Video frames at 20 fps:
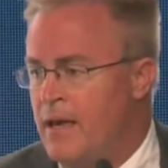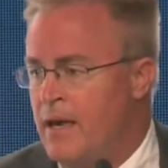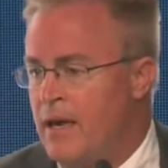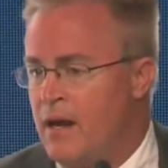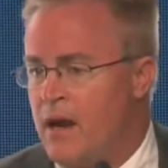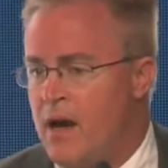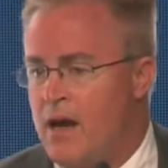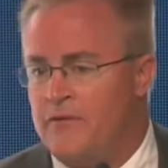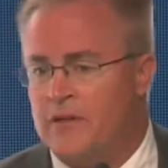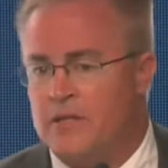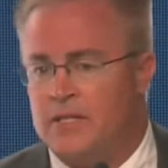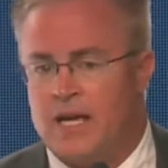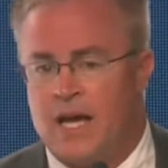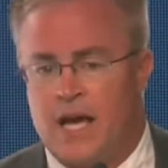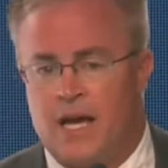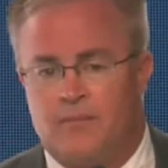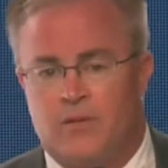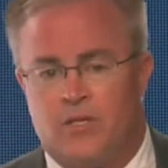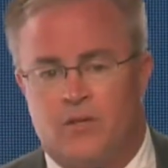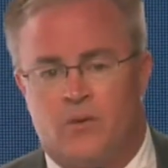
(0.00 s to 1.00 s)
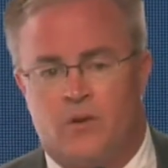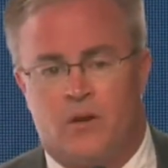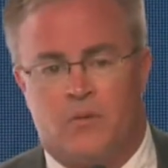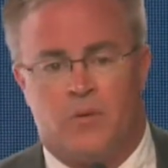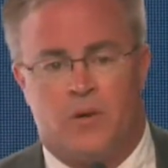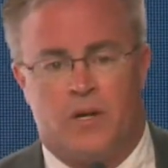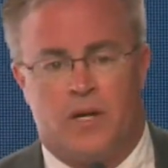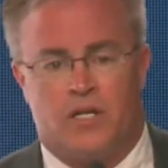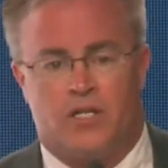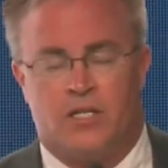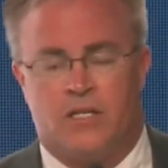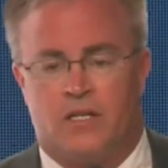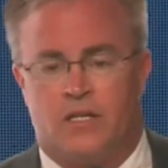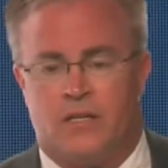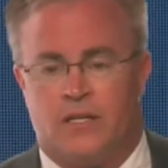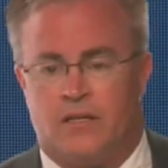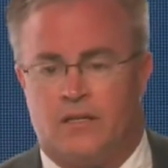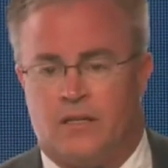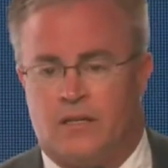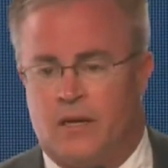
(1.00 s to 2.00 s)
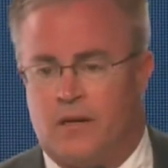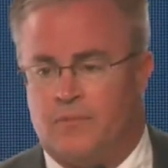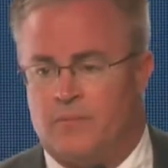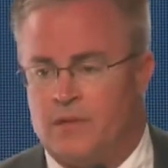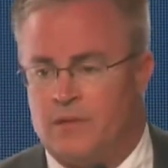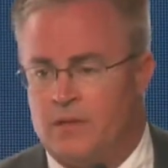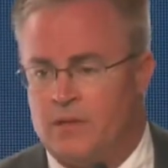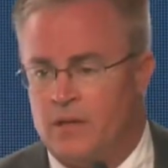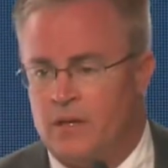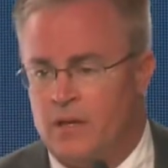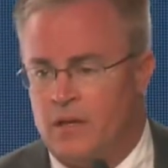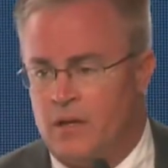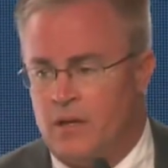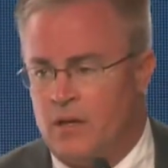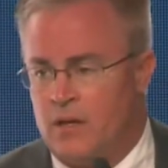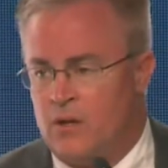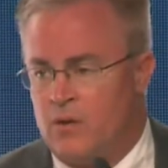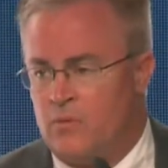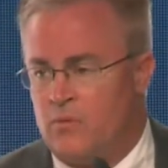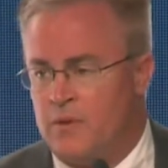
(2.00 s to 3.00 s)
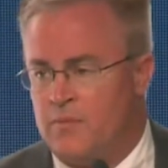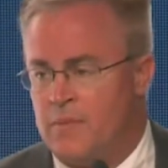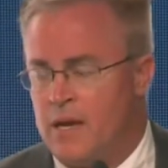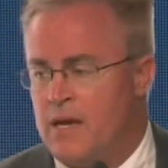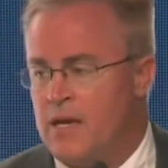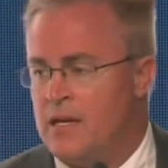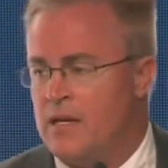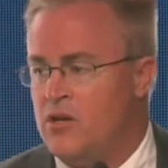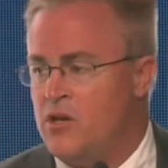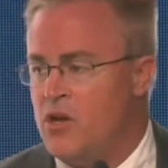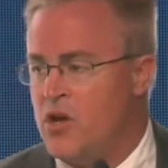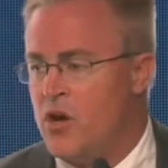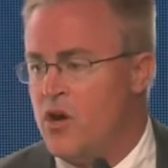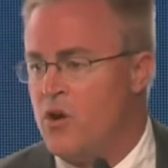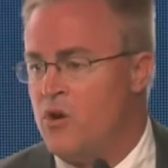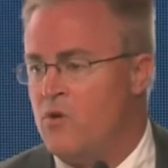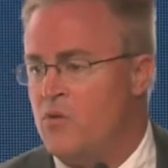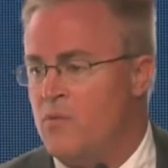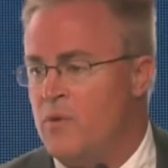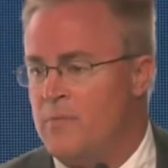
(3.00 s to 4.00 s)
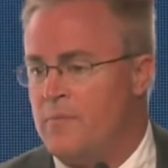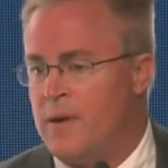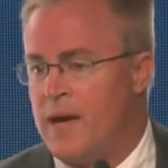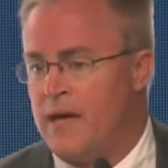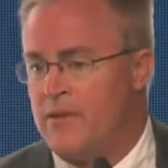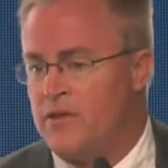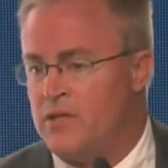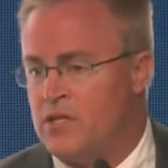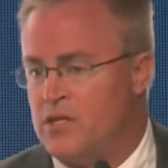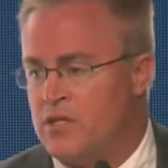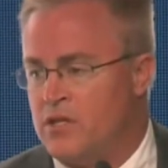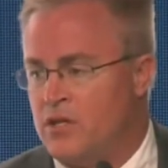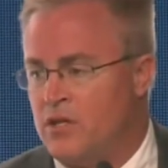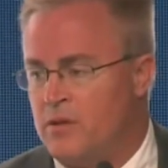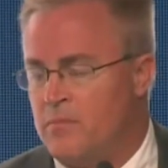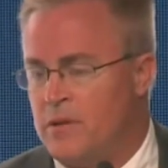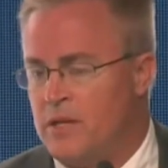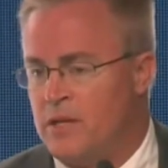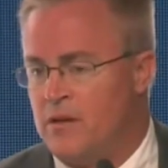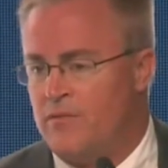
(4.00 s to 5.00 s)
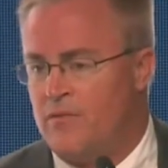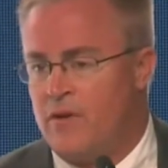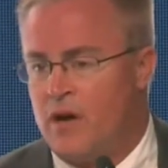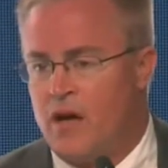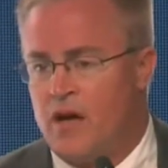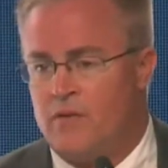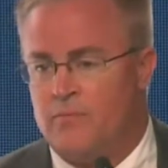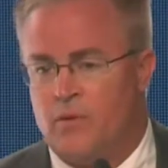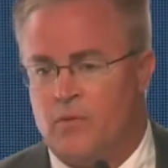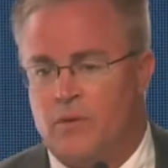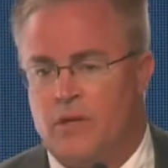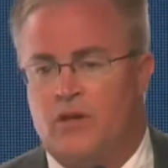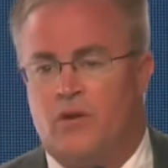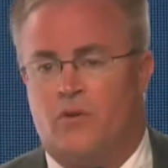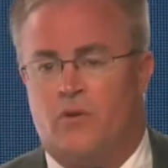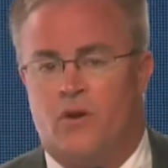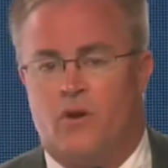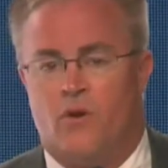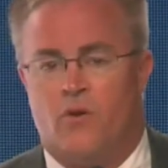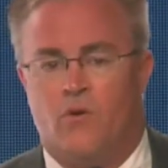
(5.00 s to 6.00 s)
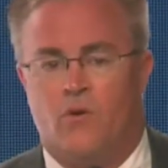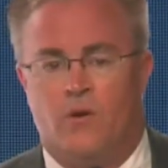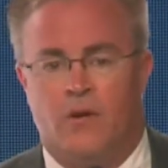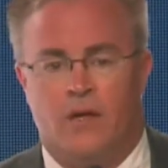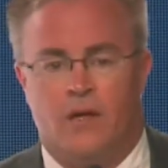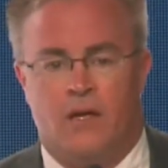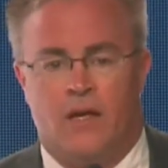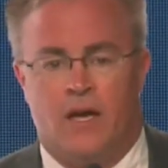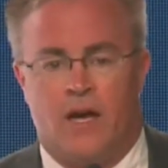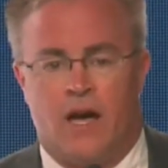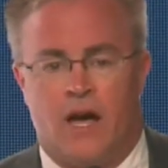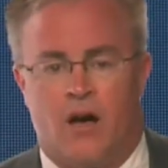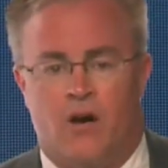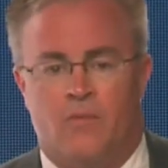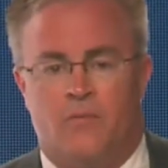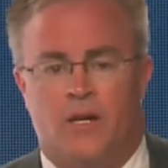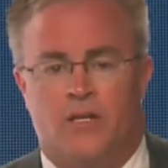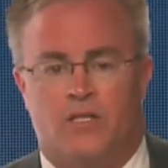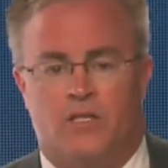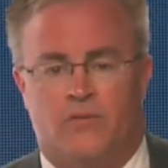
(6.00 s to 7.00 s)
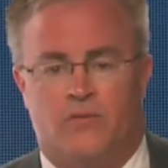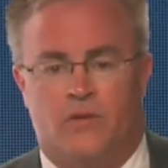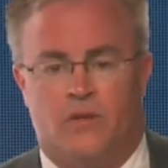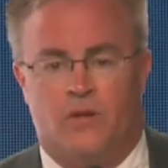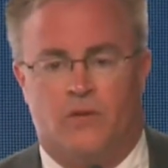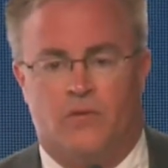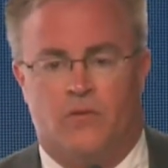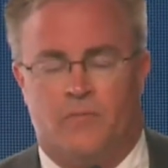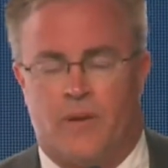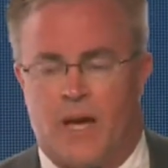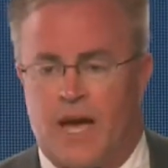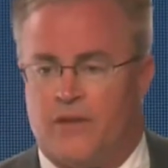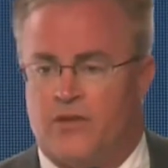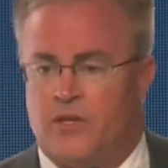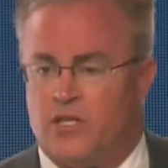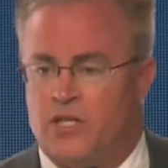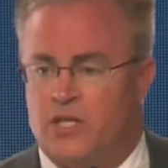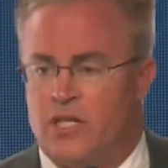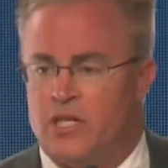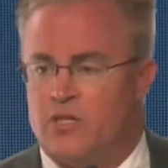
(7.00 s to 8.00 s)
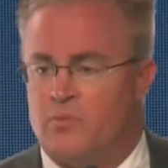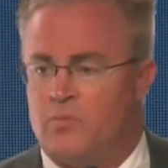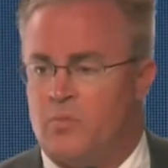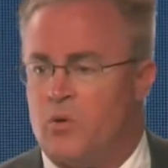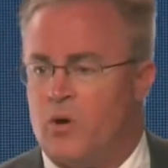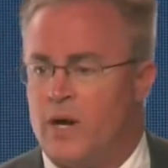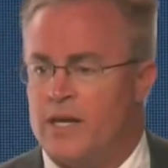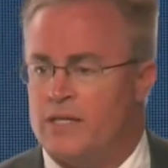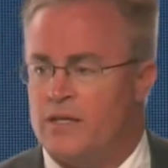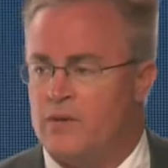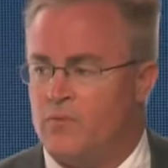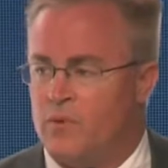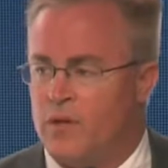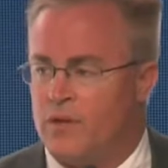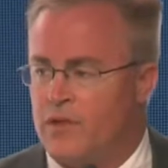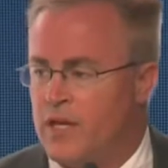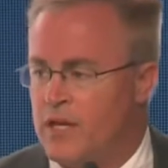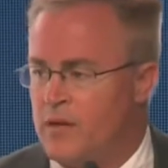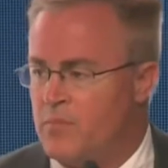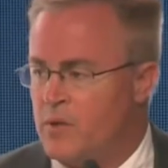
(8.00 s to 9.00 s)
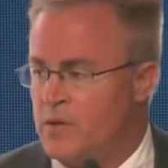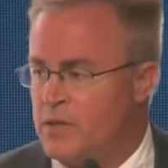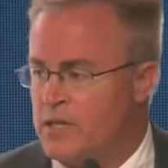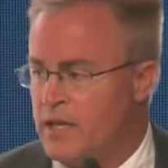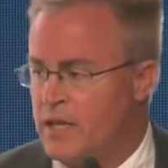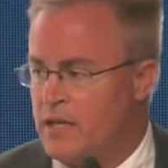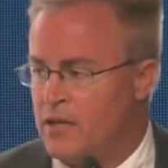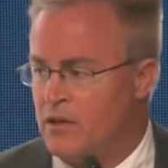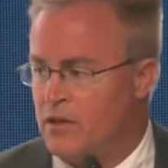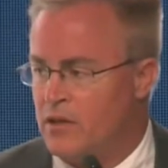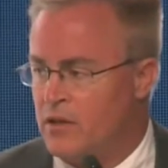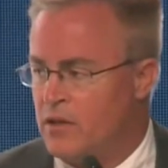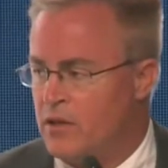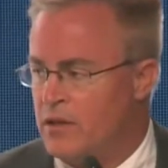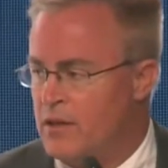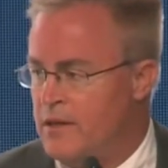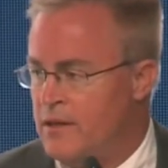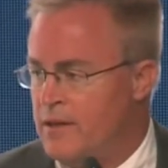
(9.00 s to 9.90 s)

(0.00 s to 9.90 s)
And oftentimes, though, in our production systems, we may know what pathogens could be involved, but we don't know how much of a pathogen is present within a particular